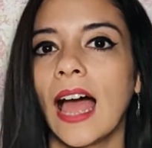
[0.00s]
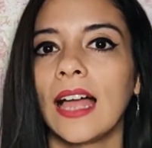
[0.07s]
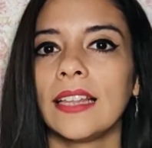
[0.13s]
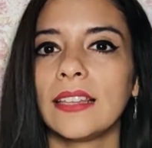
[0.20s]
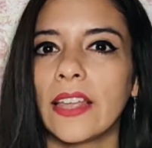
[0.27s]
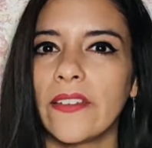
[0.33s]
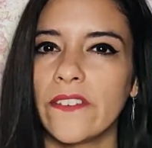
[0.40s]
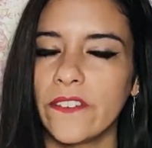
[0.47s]

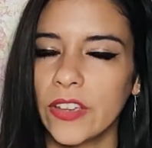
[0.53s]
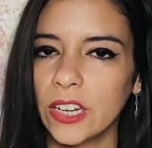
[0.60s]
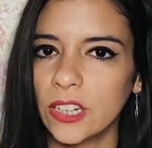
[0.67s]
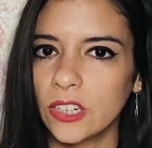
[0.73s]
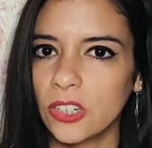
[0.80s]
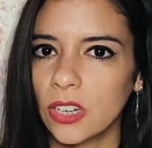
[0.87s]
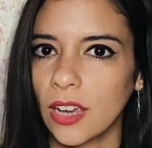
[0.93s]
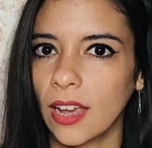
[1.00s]
and they
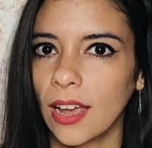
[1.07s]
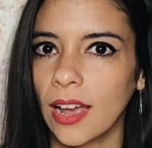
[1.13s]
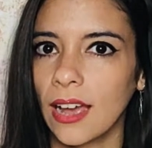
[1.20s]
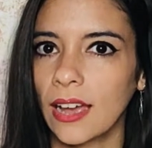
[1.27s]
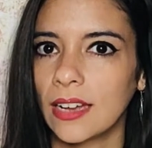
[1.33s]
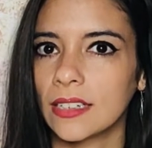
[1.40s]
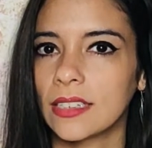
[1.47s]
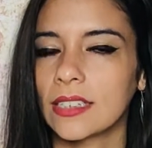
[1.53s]
finish
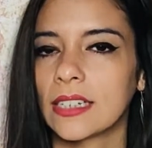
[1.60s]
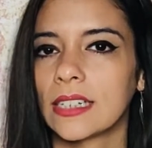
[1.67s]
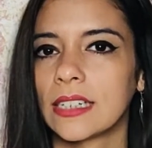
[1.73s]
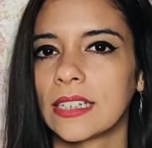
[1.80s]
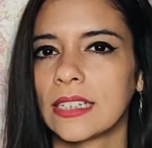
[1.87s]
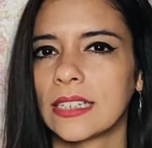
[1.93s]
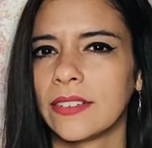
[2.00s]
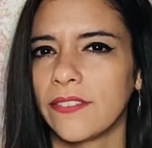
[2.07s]
at
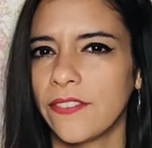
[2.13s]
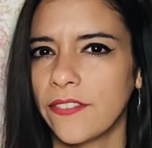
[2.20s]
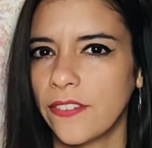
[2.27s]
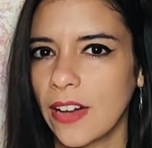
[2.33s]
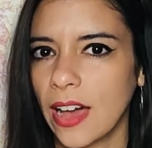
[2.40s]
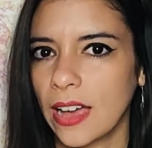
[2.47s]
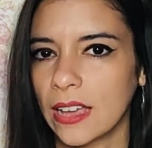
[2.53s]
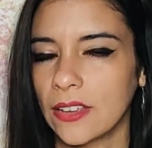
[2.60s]

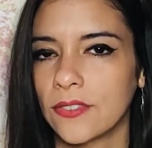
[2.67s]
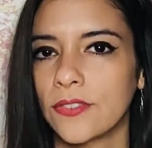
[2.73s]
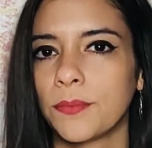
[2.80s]
5.